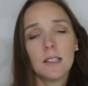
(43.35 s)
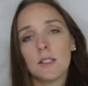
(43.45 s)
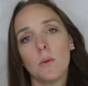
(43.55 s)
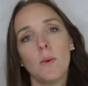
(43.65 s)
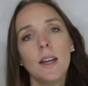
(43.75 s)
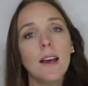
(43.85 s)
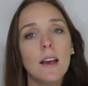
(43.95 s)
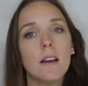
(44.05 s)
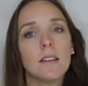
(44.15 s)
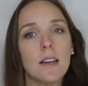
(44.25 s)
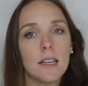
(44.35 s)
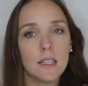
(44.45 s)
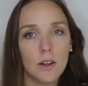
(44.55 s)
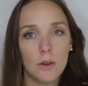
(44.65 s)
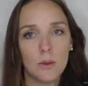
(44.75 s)
So when I got
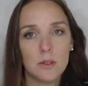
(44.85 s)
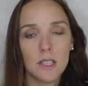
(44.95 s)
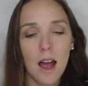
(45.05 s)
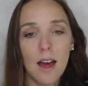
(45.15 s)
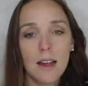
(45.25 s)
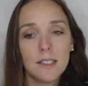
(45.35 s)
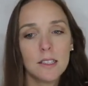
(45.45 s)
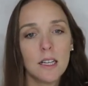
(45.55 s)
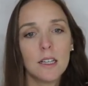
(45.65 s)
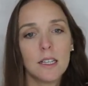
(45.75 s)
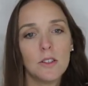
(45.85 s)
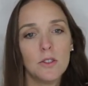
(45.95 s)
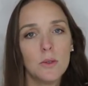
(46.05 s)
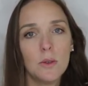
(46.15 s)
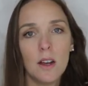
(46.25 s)
diagnosed, I sunk
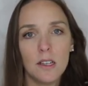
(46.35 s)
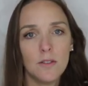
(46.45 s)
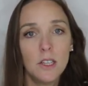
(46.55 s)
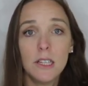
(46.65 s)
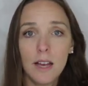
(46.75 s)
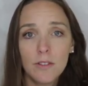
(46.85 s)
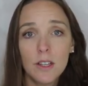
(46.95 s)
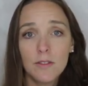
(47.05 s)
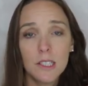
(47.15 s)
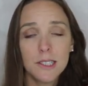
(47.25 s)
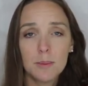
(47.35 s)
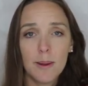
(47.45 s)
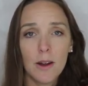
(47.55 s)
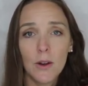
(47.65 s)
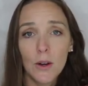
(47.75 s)
into kind of a level of
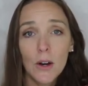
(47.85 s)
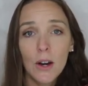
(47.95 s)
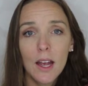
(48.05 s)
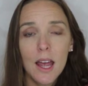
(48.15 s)
despair,